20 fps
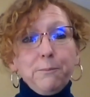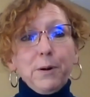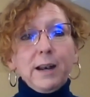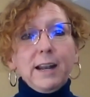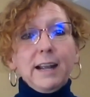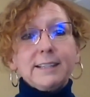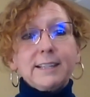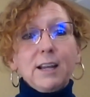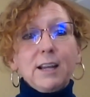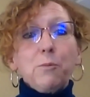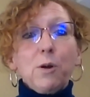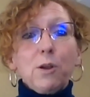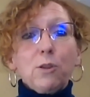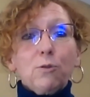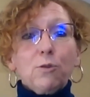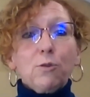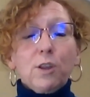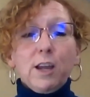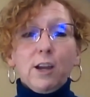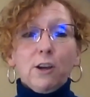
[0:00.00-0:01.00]
But as I
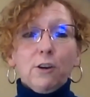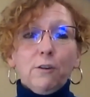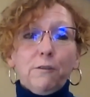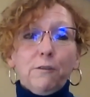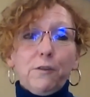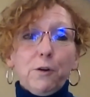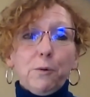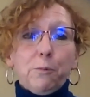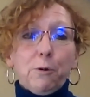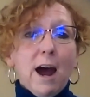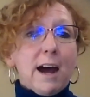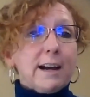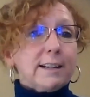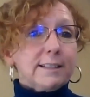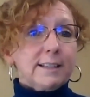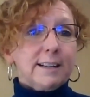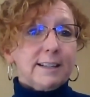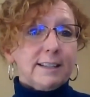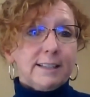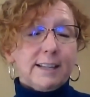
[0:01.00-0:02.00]
went through the interview
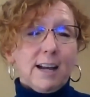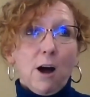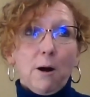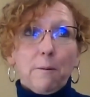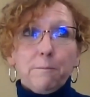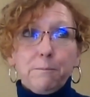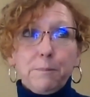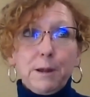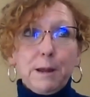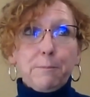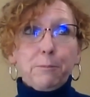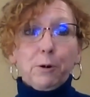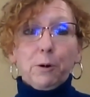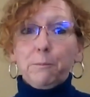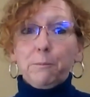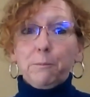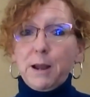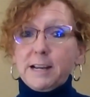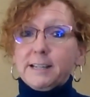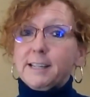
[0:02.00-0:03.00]
process,
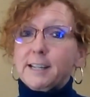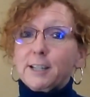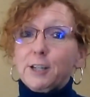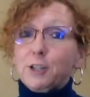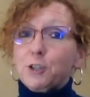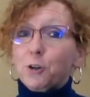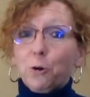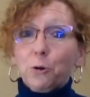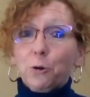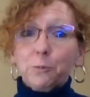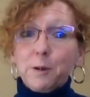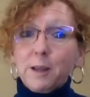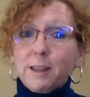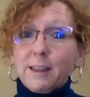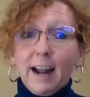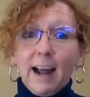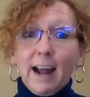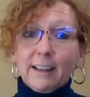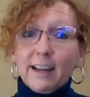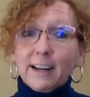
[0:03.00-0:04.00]
people basically told me
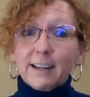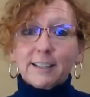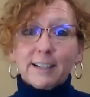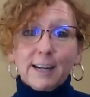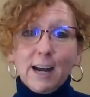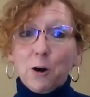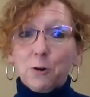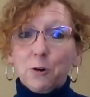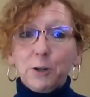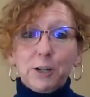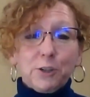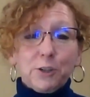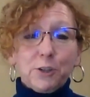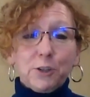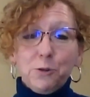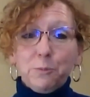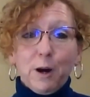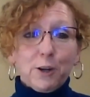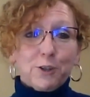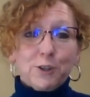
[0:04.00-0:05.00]
that I liked accounting
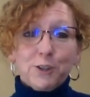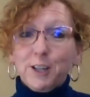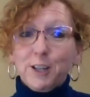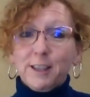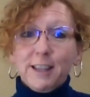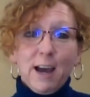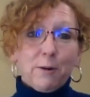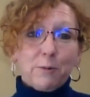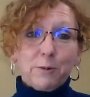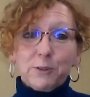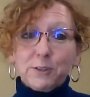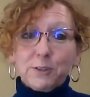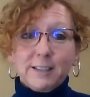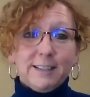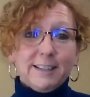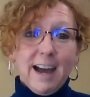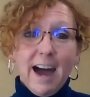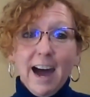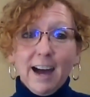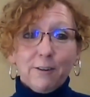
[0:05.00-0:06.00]
too much, and
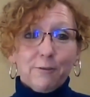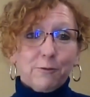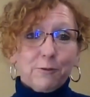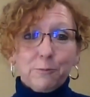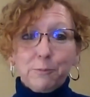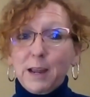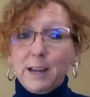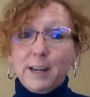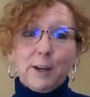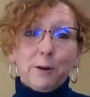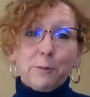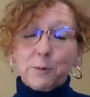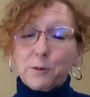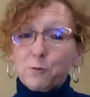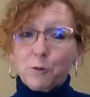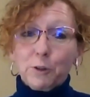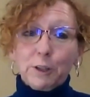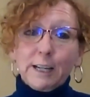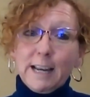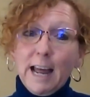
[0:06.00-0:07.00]
banking
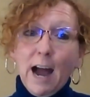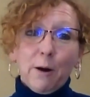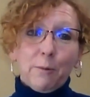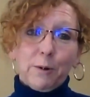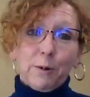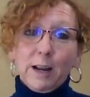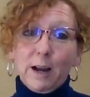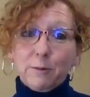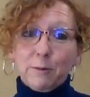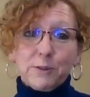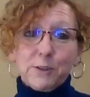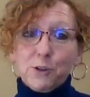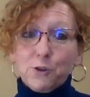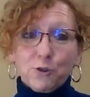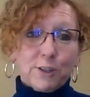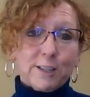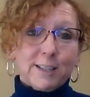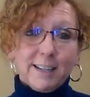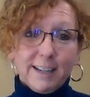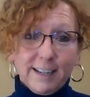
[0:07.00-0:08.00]
was really not what I was
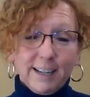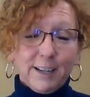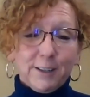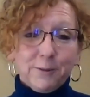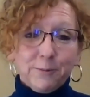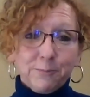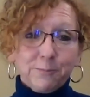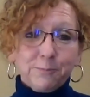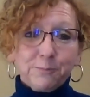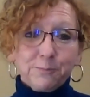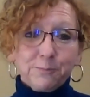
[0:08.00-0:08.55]
interested in.